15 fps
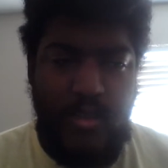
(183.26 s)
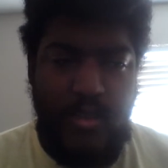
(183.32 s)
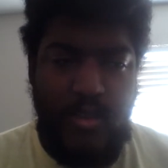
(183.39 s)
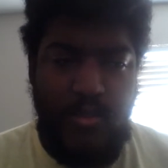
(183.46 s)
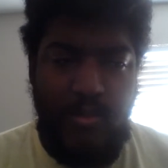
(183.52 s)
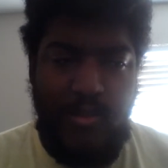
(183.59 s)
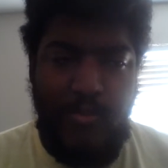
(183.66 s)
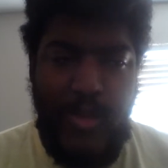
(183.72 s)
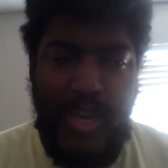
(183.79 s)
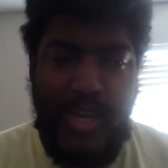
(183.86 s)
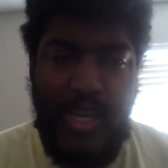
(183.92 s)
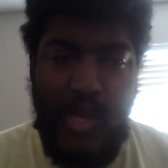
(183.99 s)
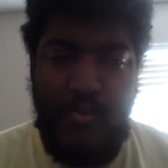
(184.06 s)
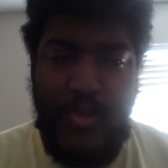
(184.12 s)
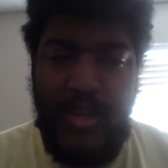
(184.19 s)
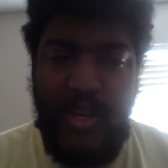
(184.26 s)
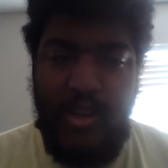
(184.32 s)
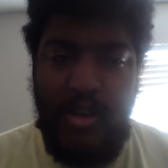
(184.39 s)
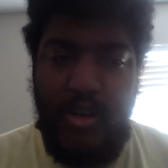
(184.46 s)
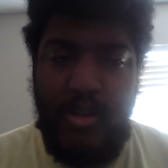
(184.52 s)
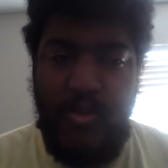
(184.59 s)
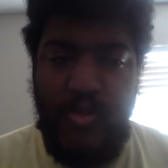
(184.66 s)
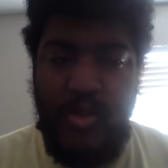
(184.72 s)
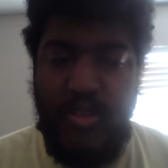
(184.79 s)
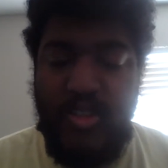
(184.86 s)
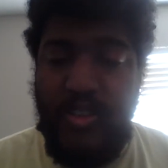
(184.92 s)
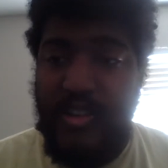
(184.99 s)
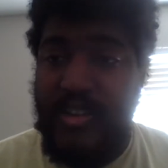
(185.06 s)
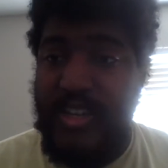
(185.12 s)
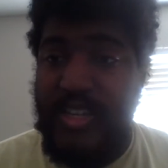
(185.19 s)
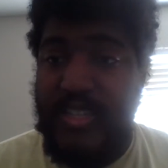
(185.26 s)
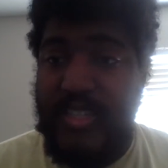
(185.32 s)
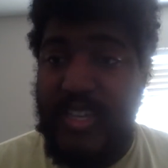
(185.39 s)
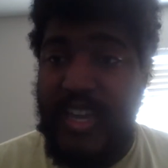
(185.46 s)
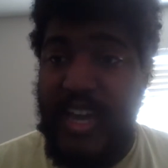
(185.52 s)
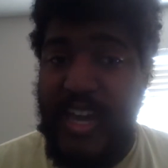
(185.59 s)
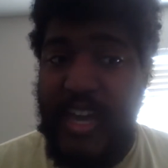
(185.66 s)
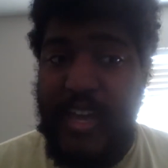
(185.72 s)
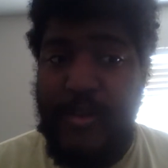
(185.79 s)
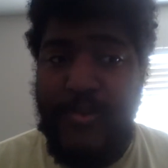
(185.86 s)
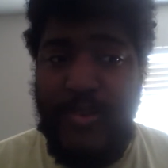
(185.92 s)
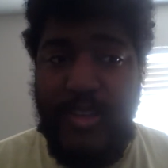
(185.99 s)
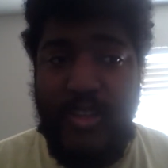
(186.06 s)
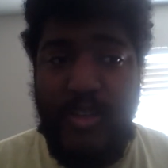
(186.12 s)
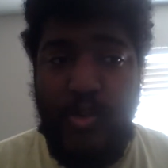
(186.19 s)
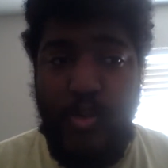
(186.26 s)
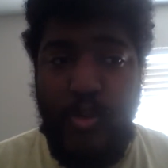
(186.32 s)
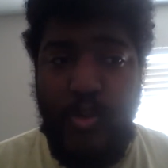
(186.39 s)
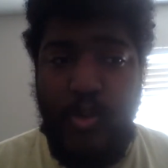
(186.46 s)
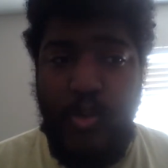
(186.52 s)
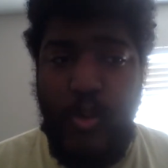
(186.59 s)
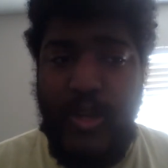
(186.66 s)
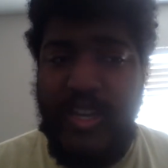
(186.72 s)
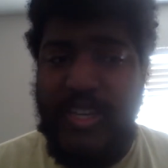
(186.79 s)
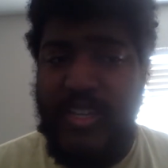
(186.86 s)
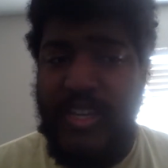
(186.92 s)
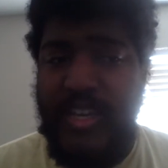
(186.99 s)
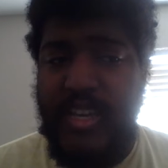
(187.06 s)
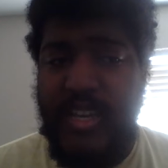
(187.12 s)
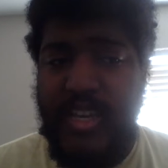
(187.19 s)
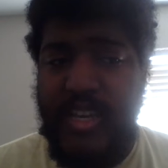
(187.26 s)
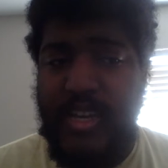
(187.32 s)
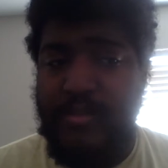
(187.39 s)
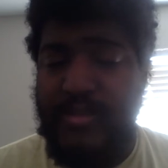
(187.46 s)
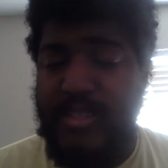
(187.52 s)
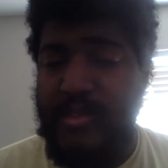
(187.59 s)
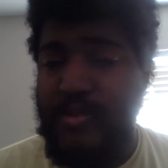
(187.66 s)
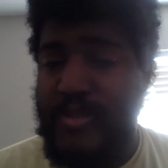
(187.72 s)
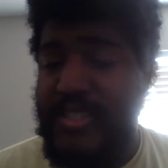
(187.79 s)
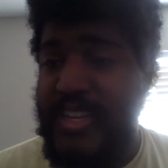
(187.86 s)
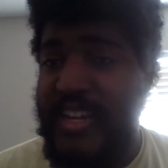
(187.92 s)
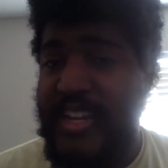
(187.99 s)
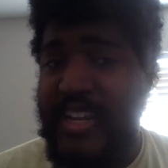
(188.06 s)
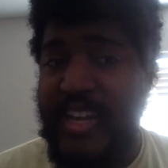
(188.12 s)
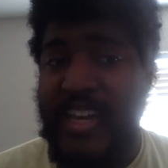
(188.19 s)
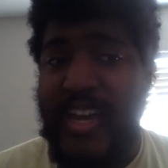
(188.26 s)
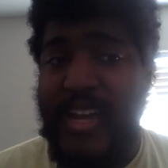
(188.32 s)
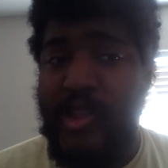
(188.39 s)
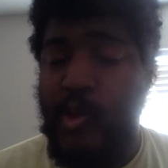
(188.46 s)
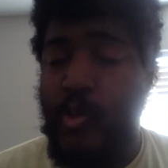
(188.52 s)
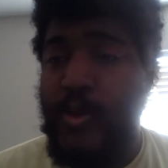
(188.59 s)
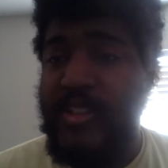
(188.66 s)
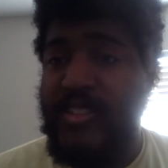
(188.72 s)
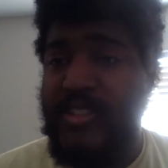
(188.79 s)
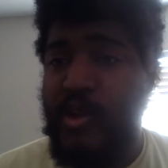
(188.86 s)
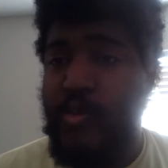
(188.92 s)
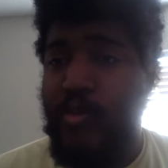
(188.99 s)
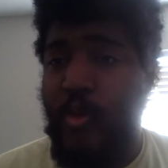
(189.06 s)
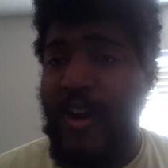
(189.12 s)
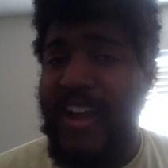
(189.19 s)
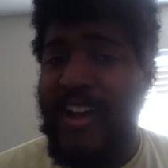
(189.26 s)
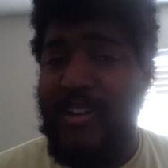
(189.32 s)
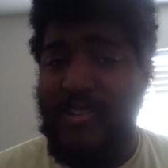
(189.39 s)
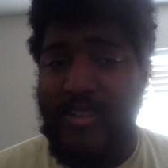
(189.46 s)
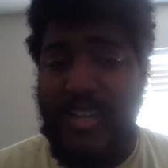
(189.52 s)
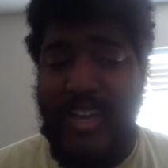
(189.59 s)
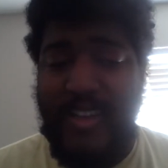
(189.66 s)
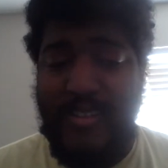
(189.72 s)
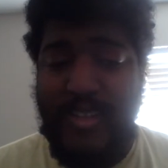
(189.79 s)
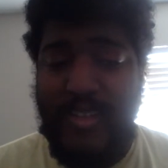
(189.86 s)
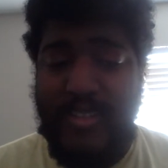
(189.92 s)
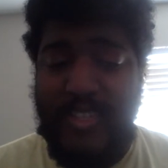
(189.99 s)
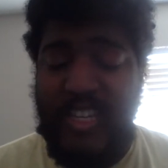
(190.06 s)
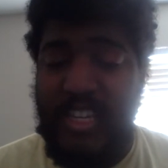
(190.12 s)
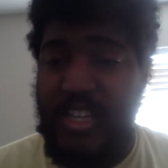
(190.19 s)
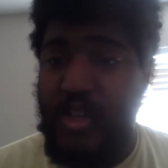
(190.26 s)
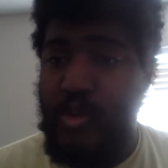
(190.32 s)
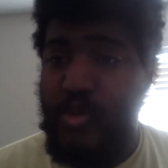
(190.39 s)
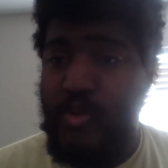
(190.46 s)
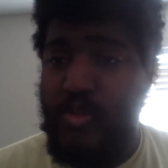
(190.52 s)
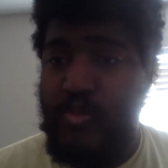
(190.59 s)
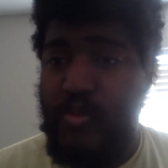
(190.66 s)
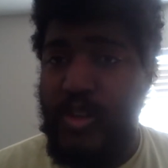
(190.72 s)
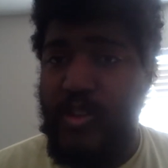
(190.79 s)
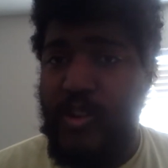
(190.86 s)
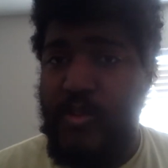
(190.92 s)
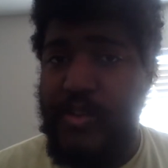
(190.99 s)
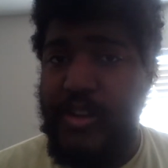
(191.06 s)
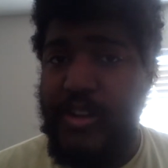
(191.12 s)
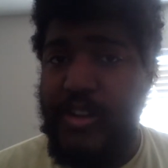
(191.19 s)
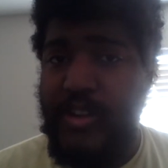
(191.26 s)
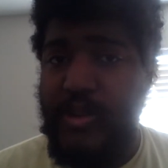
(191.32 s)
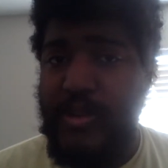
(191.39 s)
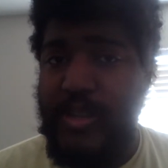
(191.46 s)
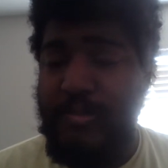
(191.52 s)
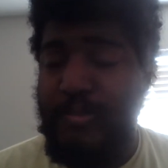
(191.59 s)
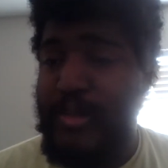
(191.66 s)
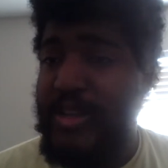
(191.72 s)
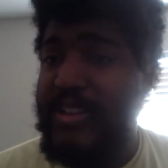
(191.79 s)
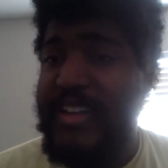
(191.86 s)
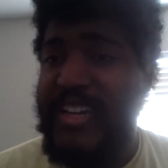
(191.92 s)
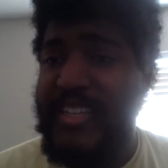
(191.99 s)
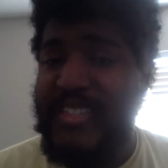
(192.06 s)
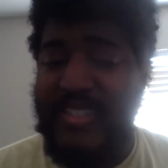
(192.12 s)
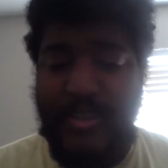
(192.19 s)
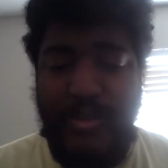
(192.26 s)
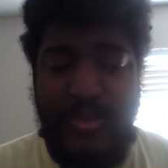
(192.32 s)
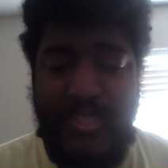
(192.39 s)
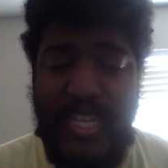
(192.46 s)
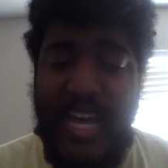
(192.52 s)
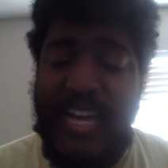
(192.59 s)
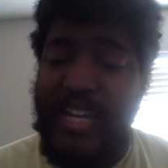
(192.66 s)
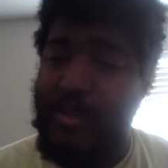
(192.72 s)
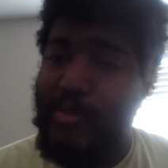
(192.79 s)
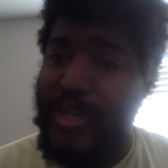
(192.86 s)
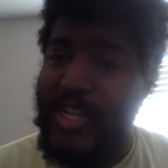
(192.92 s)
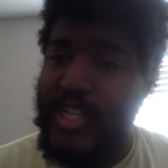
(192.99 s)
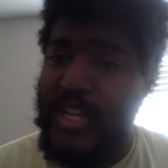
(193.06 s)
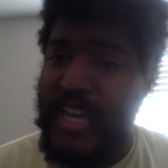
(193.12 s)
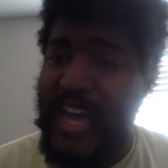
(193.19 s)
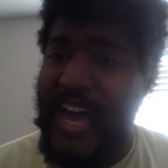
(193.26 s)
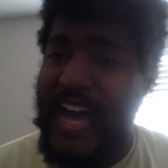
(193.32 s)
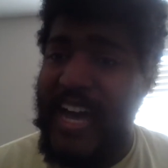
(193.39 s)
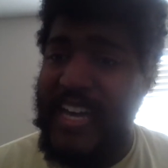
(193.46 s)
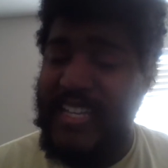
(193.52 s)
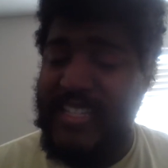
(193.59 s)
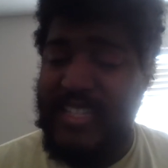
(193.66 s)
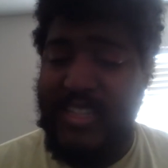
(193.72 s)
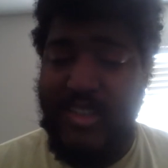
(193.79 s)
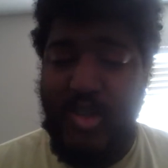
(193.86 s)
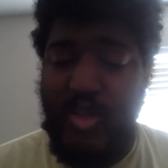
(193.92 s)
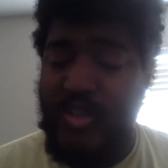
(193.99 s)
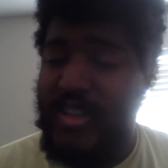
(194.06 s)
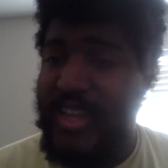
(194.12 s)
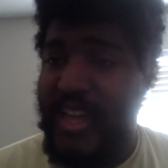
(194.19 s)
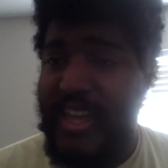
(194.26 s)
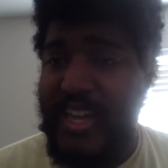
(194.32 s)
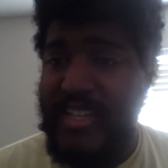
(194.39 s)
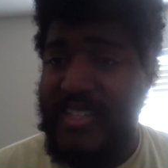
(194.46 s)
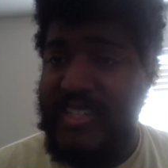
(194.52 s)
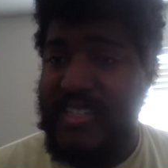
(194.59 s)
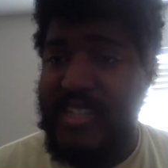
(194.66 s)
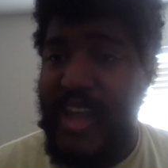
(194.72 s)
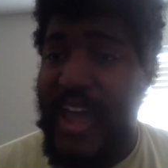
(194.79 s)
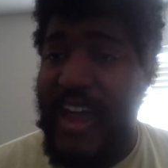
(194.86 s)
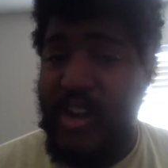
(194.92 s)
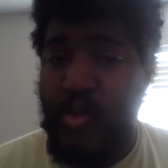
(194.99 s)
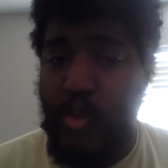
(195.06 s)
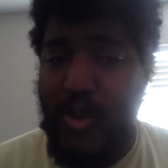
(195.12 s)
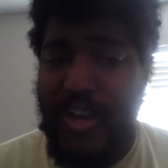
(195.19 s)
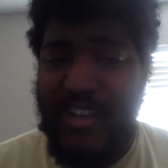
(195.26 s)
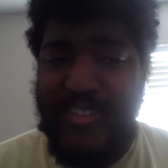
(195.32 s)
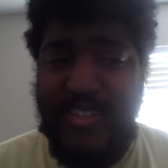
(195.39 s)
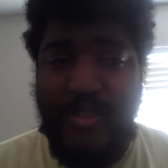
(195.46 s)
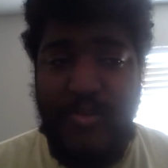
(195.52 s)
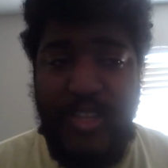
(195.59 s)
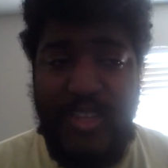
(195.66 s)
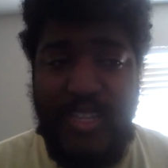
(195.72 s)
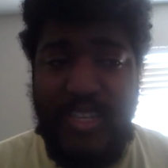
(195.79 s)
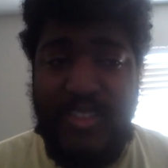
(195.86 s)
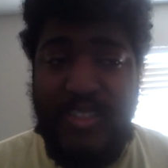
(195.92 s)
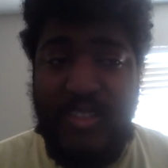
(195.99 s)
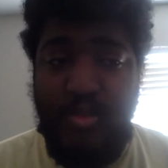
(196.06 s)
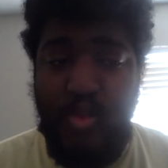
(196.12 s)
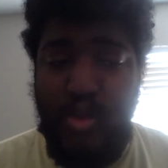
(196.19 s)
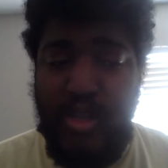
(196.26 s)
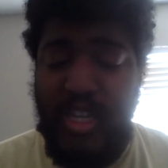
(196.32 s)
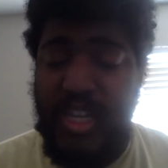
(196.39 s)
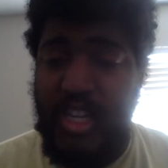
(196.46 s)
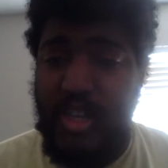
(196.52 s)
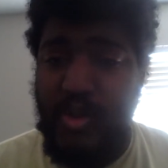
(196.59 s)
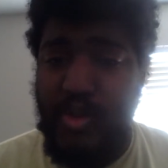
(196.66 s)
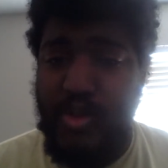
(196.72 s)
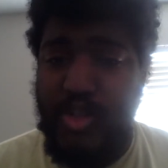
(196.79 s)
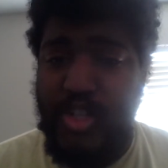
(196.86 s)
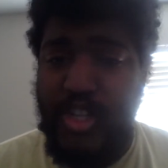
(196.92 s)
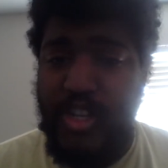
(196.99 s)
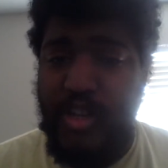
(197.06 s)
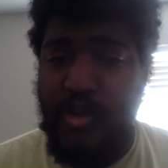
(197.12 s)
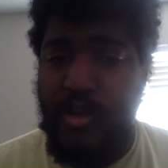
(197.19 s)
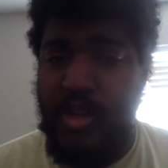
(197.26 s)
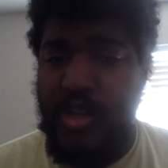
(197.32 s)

going back up here, we're talking CIF. You know, real quick. Um, Sioux City, they got Lorenzo Brown. That is huge. We already know that Billings signed a bunch of guys and looked like a stacked roster, but this is really huge. You know,